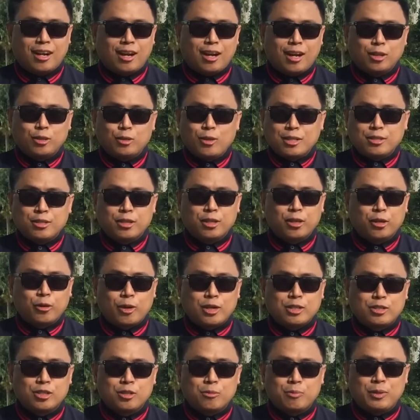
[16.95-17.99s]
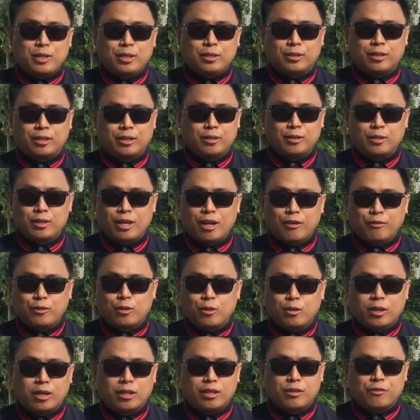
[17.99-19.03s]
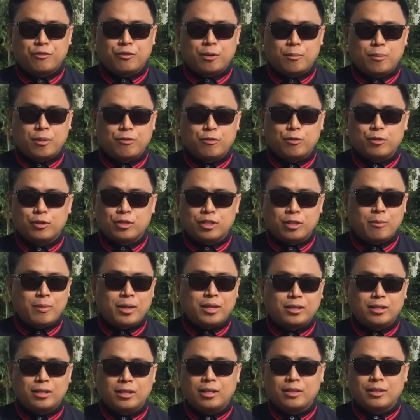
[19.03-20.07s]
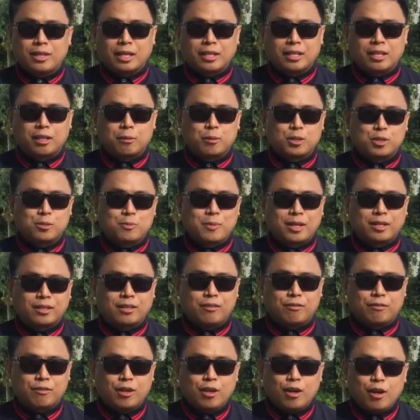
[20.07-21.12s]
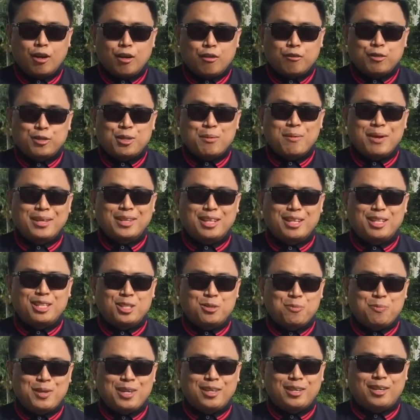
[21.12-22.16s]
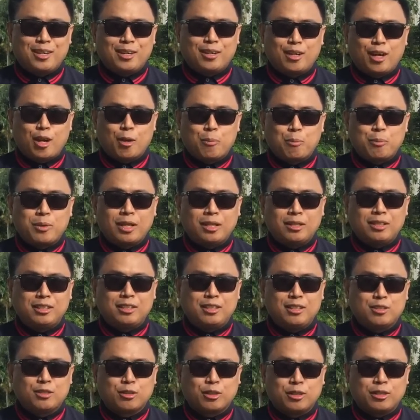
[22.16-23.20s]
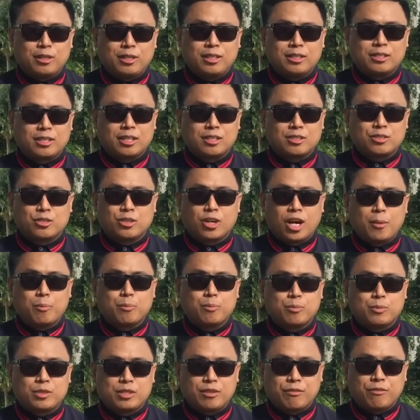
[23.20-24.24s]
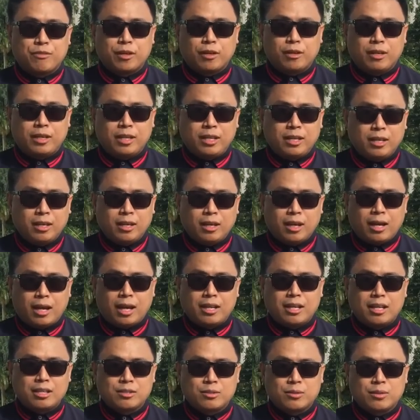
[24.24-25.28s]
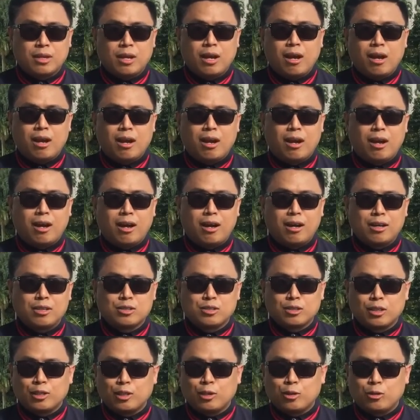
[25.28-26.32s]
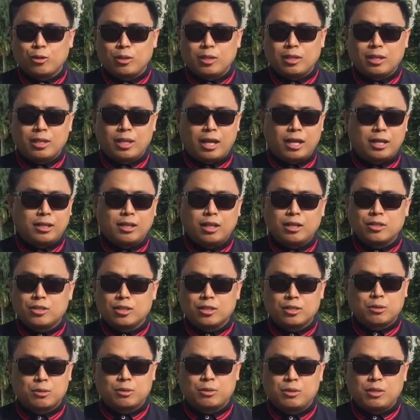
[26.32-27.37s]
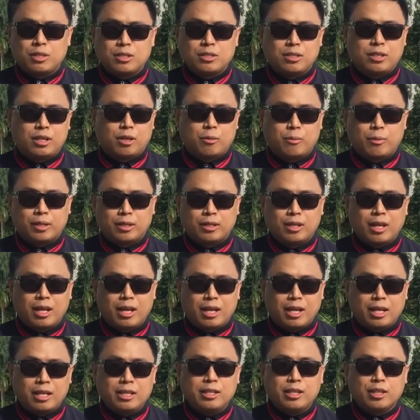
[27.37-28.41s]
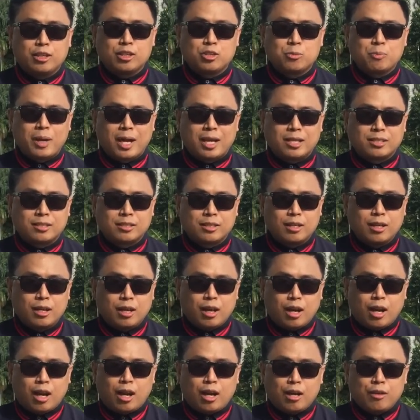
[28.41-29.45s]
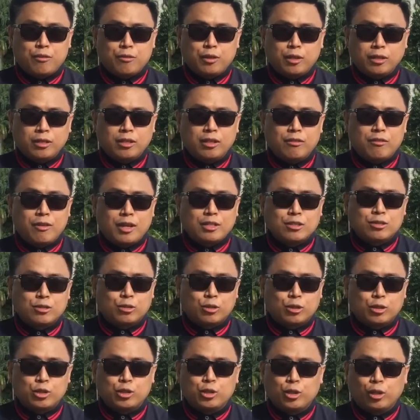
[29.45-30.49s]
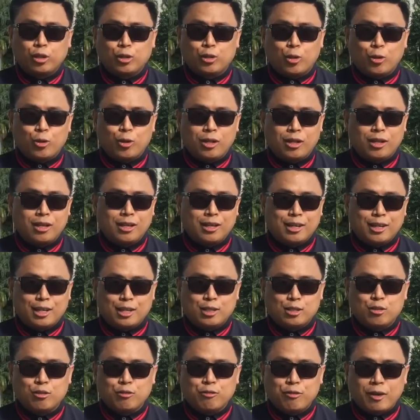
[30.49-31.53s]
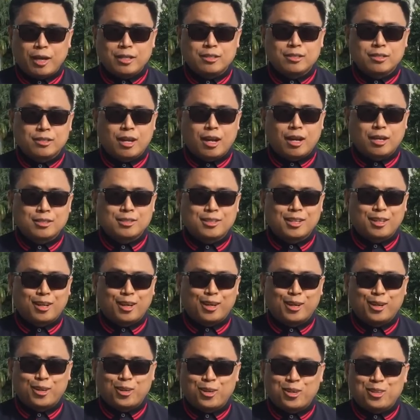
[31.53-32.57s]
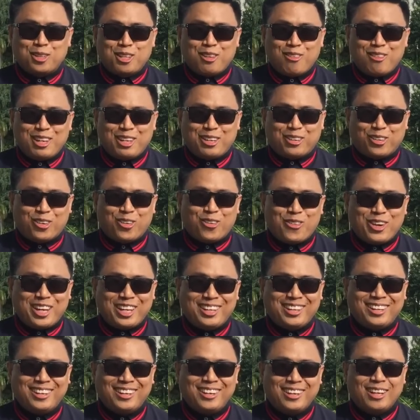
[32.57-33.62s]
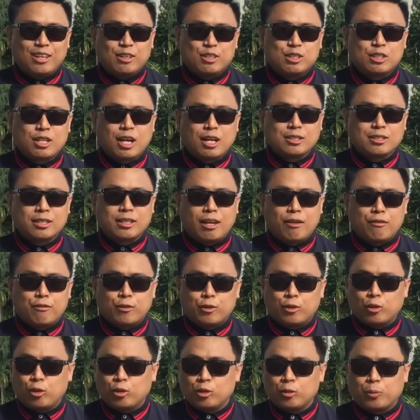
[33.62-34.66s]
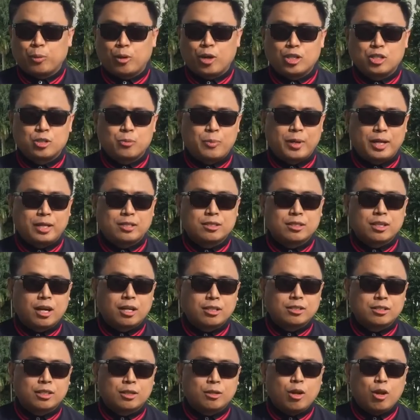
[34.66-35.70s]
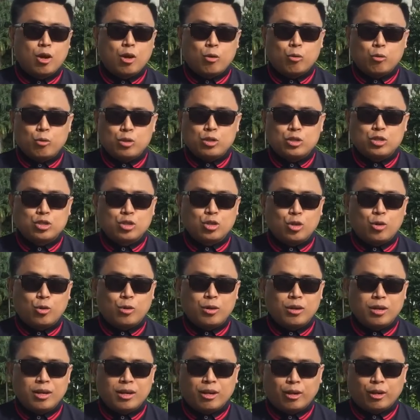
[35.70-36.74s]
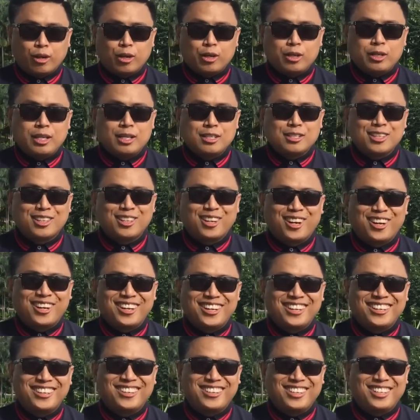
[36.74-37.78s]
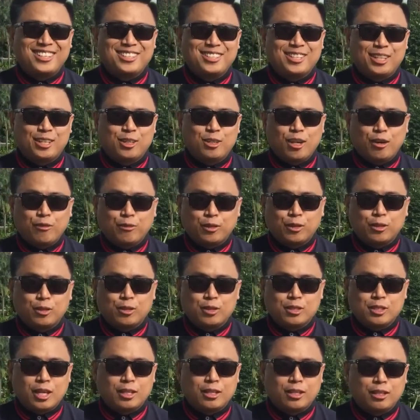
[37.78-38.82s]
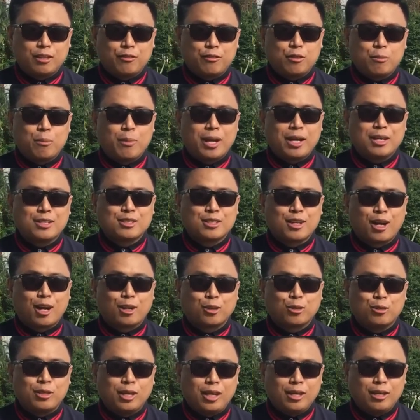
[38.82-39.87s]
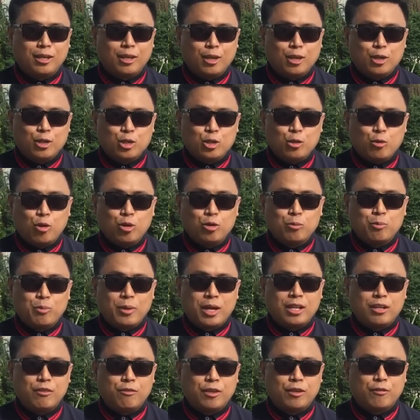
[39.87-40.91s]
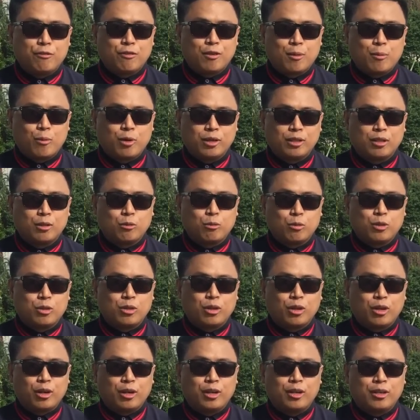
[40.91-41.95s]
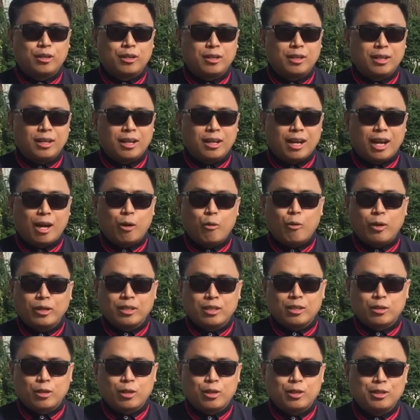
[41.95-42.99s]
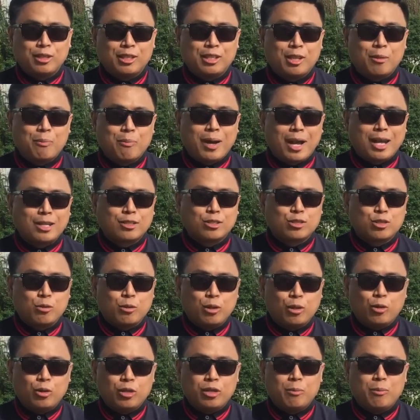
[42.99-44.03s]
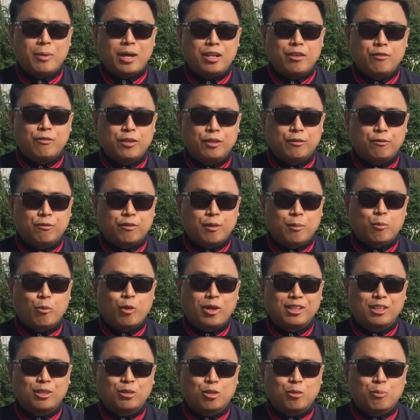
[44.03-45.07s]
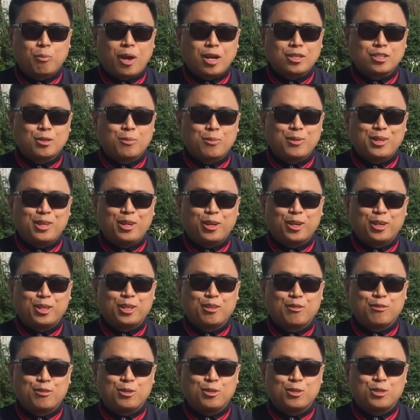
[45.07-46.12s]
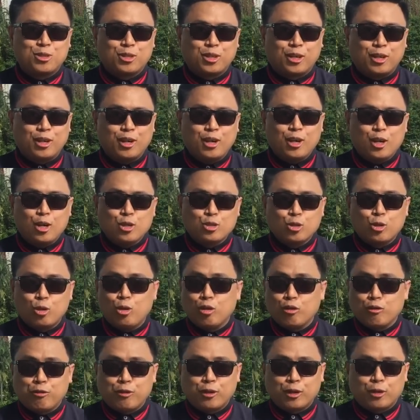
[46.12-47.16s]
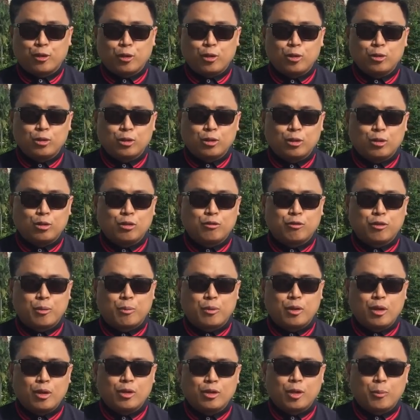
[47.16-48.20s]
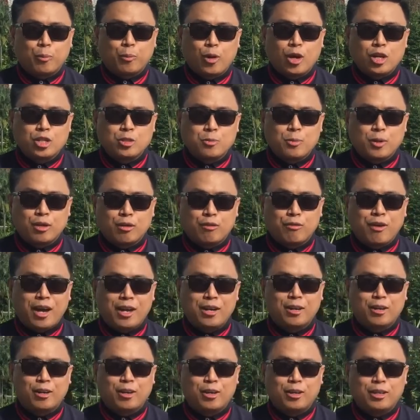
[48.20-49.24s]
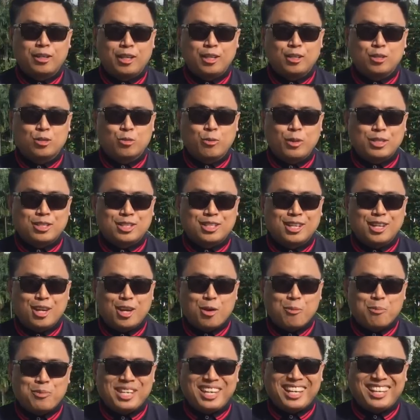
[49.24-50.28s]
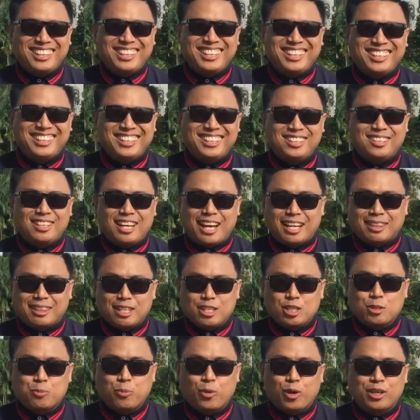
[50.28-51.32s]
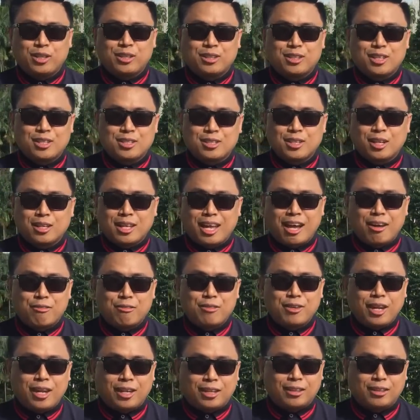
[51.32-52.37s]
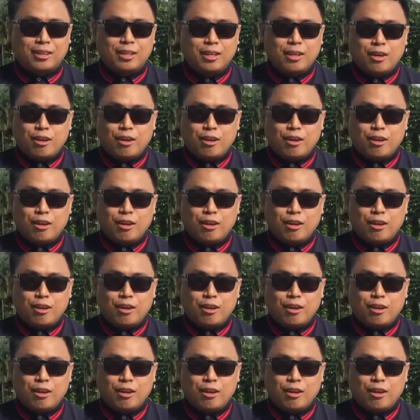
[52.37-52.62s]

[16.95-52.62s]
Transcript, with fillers: Uh, to answer your question, Peter, you have to look at it from a fundamental and technical perspective. Fundamentally speaking, uh, PLDT's earnings has dropped severely and has uh, started to decline not just this year but in years past. Uh, if you're an investor, your goal is to find stocks that are continually growing, stocks that have growth prospects, stocks that would show earnings that are increasing. You have to understand that if you buy a stock today, you won't benefit from what it would earn, uh, what it earned in the past. You will only benefit from what it could possibly earn in the future. So look for growth, look for the prospect of higher earnings, which PLDT at this point does not have yet.